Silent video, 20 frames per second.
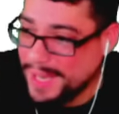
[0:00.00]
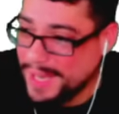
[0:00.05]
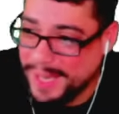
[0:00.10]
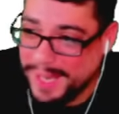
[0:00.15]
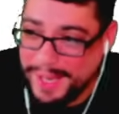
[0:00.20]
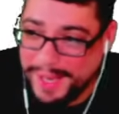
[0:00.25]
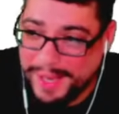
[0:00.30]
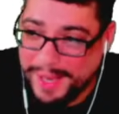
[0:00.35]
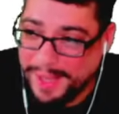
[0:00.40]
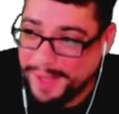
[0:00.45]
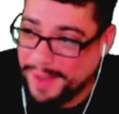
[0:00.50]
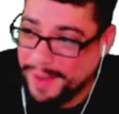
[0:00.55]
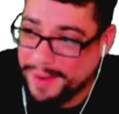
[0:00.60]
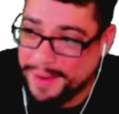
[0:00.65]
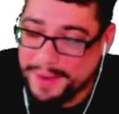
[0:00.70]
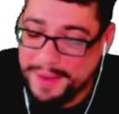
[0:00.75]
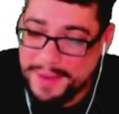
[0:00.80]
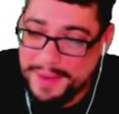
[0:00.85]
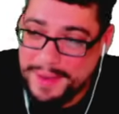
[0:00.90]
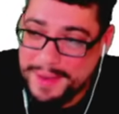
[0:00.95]

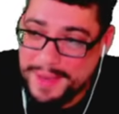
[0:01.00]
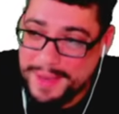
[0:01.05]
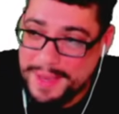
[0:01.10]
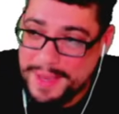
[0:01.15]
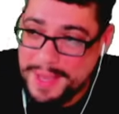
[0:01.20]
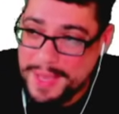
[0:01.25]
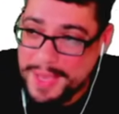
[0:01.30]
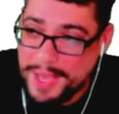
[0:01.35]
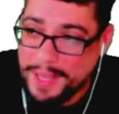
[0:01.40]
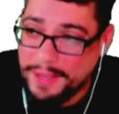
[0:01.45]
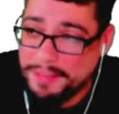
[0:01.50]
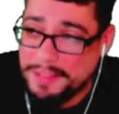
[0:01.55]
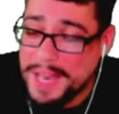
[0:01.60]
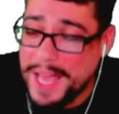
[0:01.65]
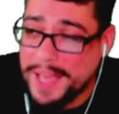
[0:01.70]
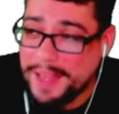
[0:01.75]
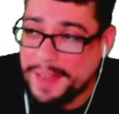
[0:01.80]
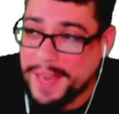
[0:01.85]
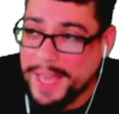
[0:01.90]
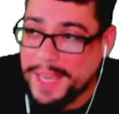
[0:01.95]
Man, it's
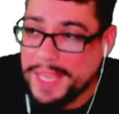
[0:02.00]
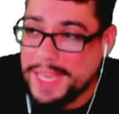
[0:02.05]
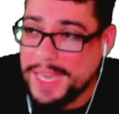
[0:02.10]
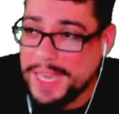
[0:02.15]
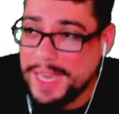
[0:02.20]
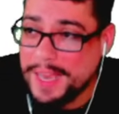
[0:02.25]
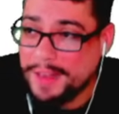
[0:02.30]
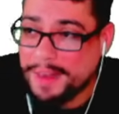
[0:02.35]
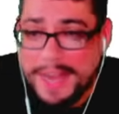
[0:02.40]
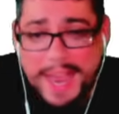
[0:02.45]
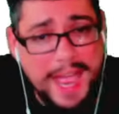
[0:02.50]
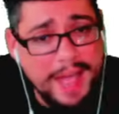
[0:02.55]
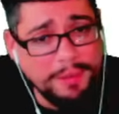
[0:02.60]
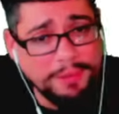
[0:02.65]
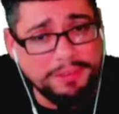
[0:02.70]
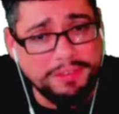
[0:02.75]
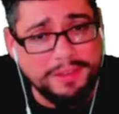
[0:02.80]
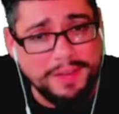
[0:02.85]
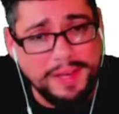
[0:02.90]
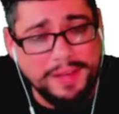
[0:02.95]
not like he
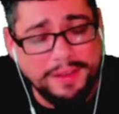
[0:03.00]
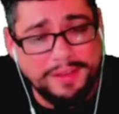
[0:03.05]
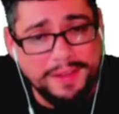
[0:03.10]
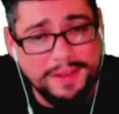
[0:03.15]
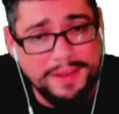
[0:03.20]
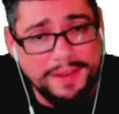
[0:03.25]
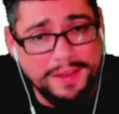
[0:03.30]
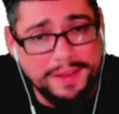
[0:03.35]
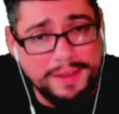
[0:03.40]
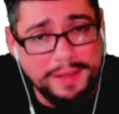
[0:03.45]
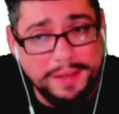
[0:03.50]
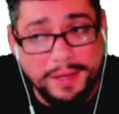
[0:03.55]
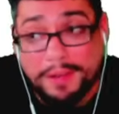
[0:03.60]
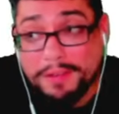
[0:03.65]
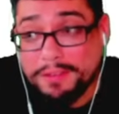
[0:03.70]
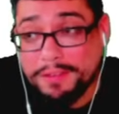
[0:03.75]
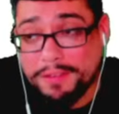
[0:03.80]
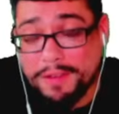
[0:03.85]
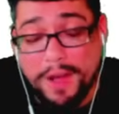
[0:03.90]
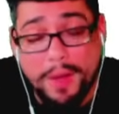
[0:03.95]
announced it.
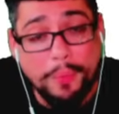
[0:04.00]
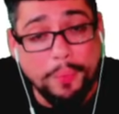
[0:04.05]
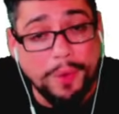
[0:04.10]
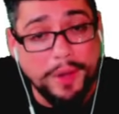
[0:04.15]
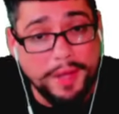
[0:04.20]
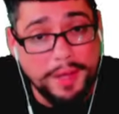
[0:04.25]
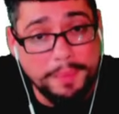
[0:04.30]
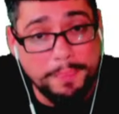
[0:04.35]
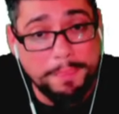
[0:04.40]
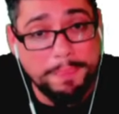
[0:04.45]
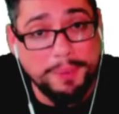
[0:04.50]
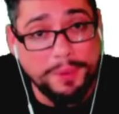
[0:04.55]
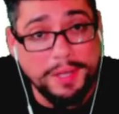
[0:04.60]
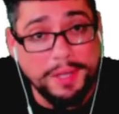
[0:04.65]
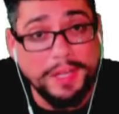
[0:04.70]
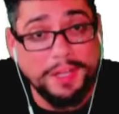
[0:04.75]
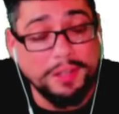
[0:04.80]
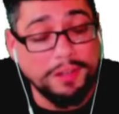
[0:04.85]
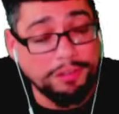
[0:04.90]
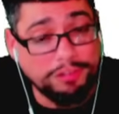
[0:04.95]
There's someone
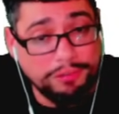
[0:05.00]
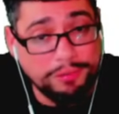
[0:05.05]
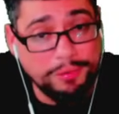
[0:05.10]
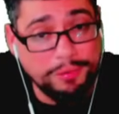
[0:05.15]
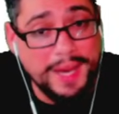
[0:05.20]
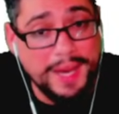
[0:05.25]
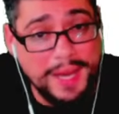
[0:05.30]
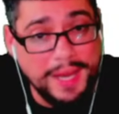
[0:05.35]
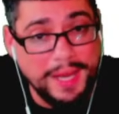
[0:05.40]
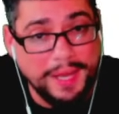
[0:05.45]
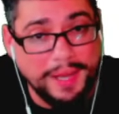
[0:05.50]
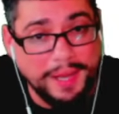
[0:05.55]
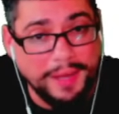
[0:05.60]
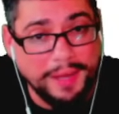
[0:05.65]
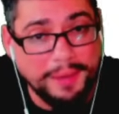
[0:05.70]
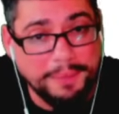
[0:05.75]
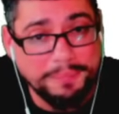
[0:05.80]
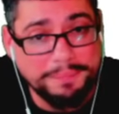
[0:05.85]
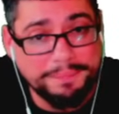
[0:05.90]
pulling the string.